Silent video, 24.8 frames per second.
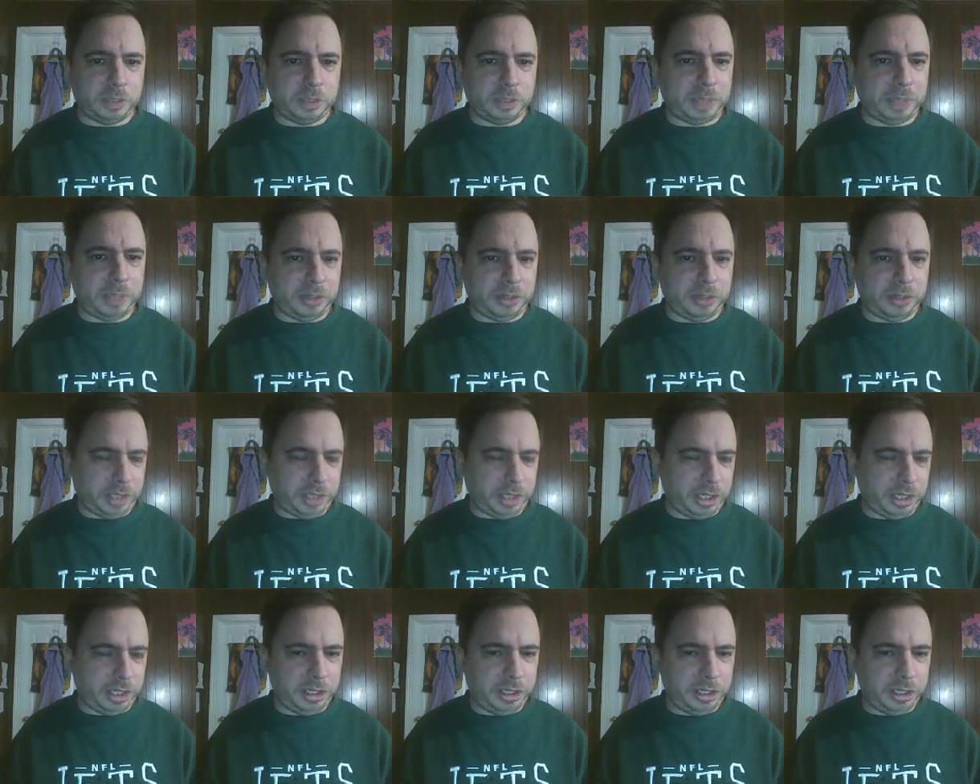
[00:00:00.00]
the
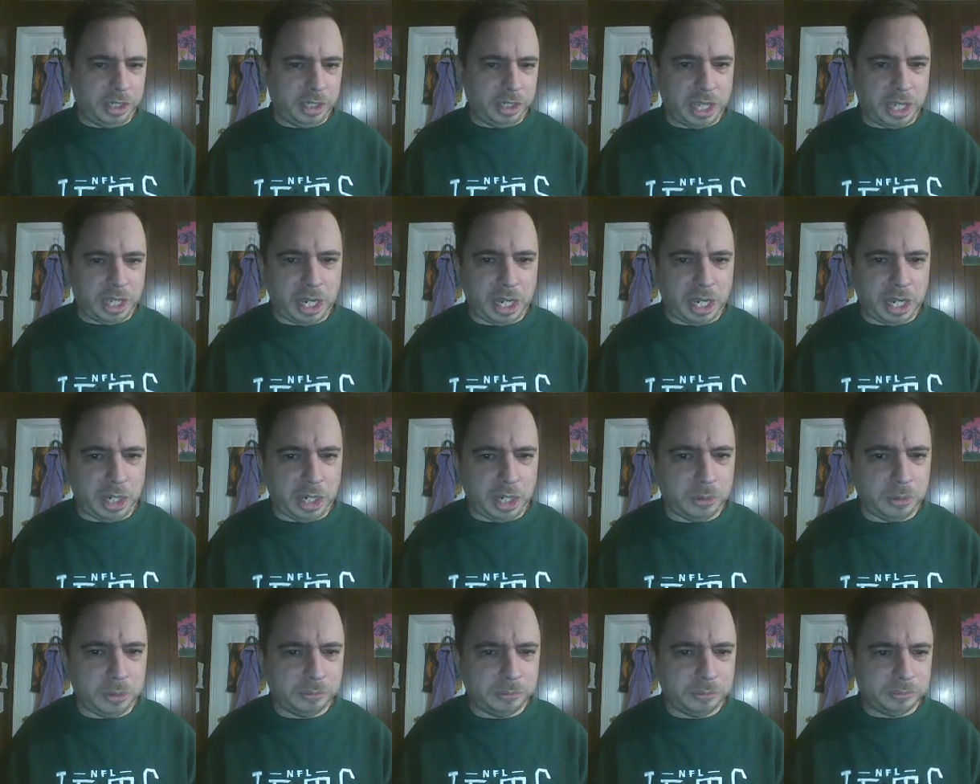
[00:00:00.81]
barricade.
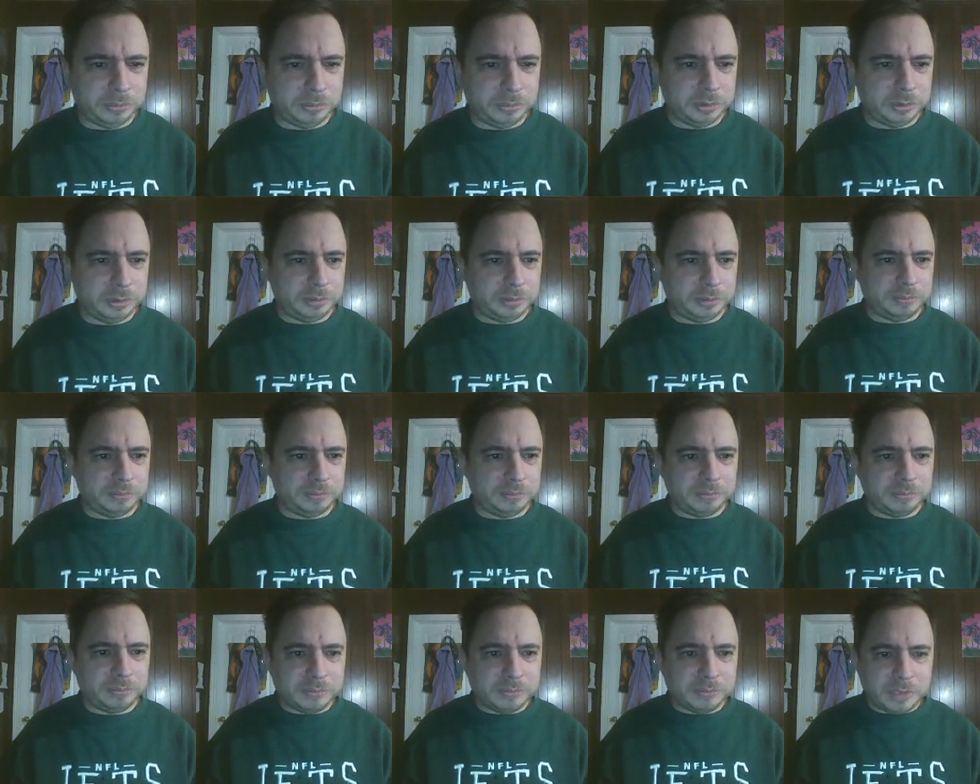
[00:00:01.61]
Ow.
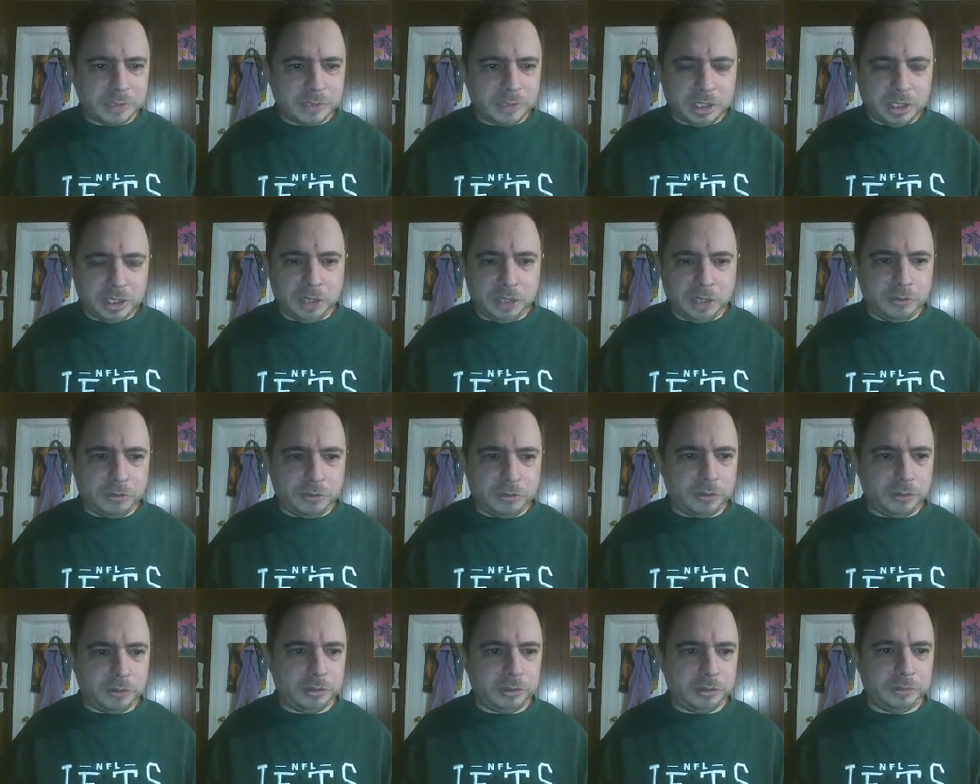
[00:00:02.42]
He,
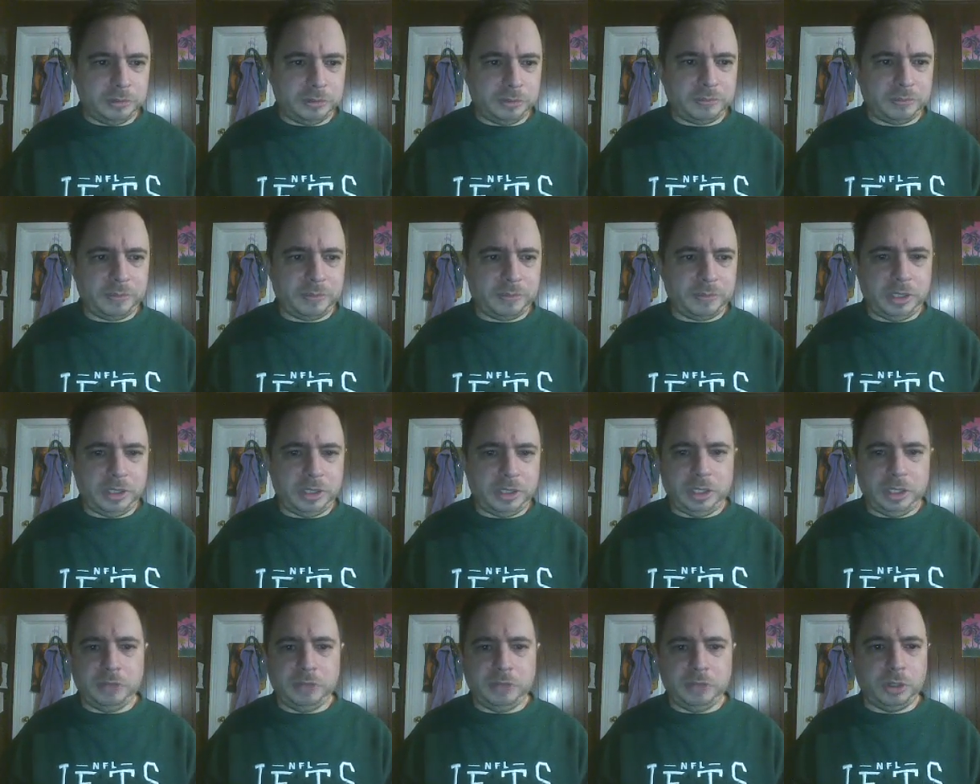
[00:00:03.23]

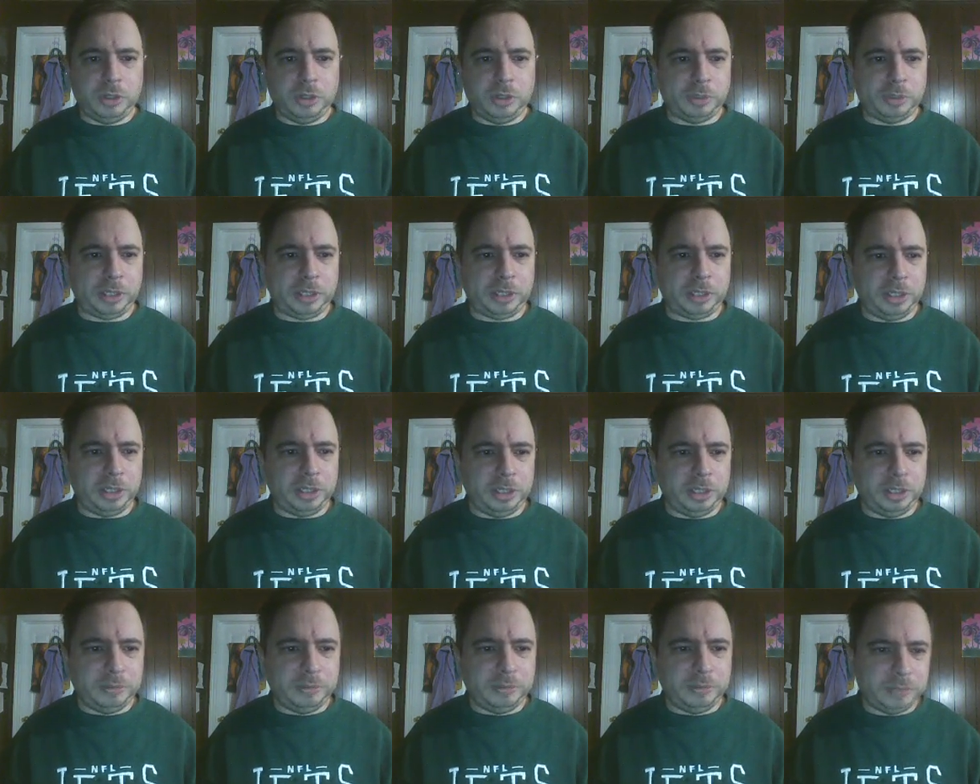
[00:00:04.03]
he rolls back
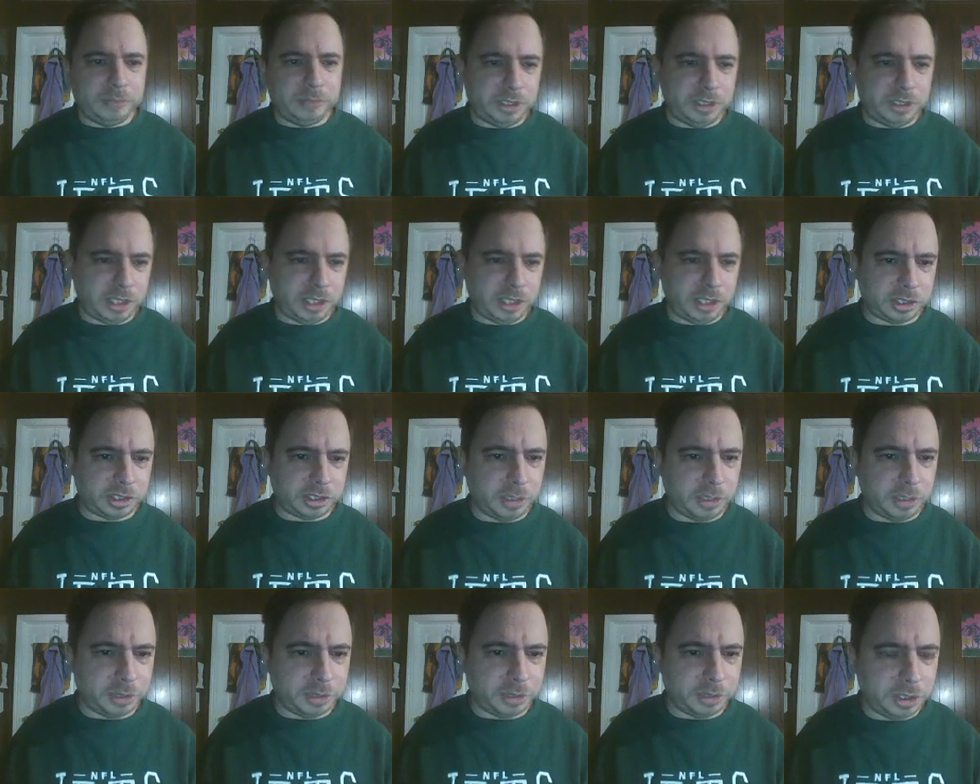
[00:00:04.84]
in, and Tessa
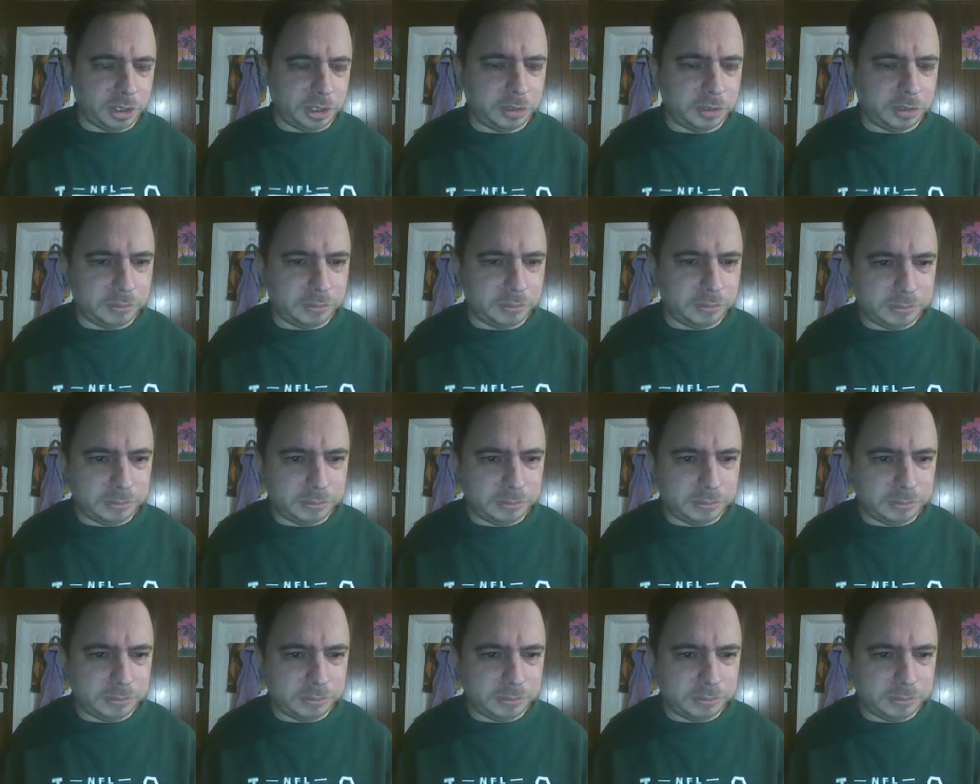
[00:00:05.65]
comes in